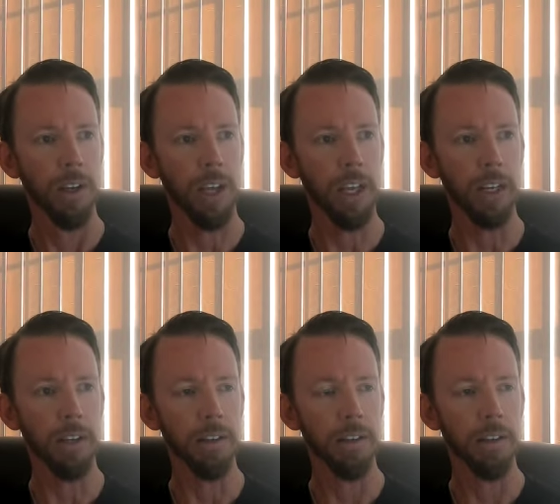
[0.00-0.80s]

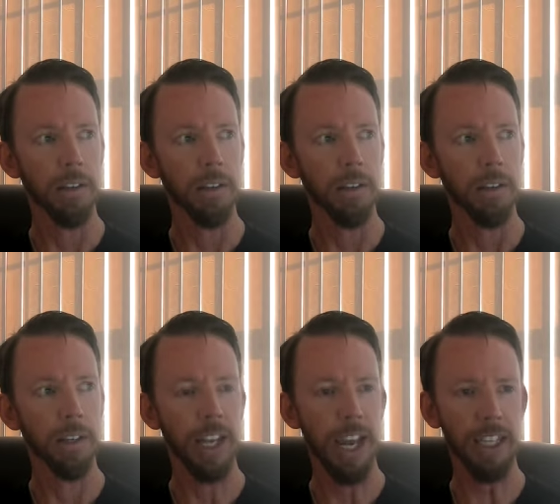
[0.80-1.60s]
And
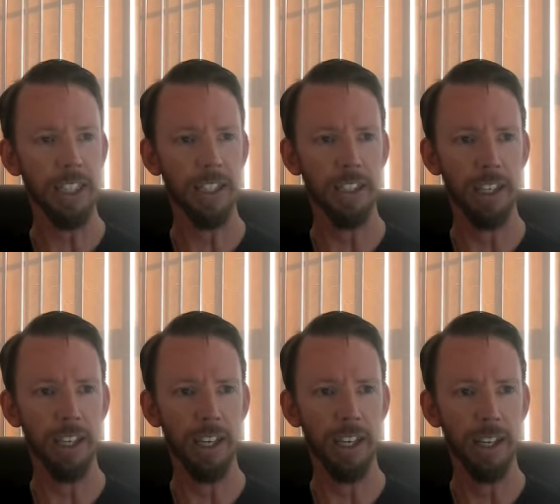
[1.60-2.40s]

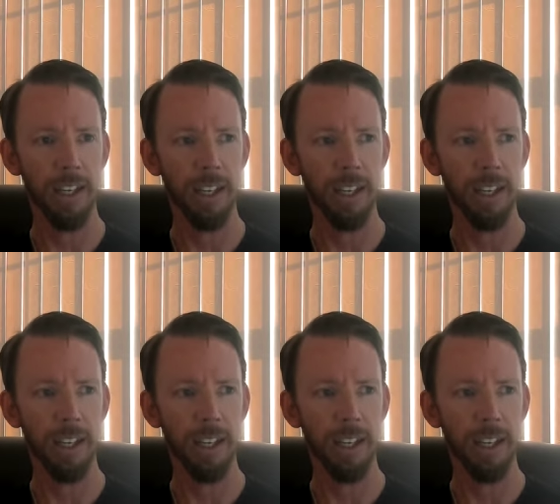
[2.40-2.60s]
technically,